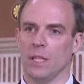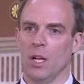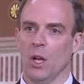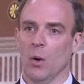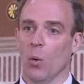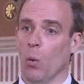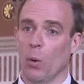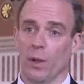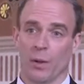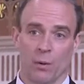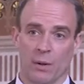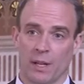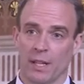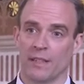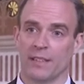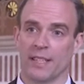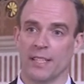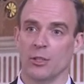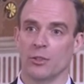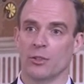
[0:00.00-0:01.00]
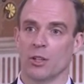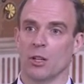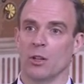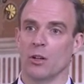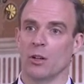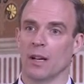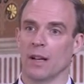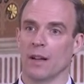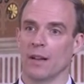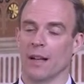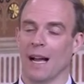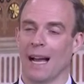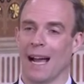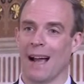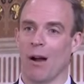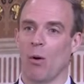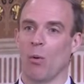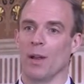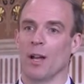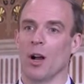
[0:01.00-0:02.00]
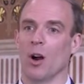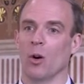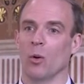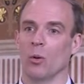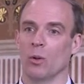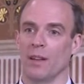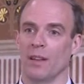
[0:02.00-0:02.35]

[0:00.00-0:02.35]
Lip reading: We'll continue to look at how we hold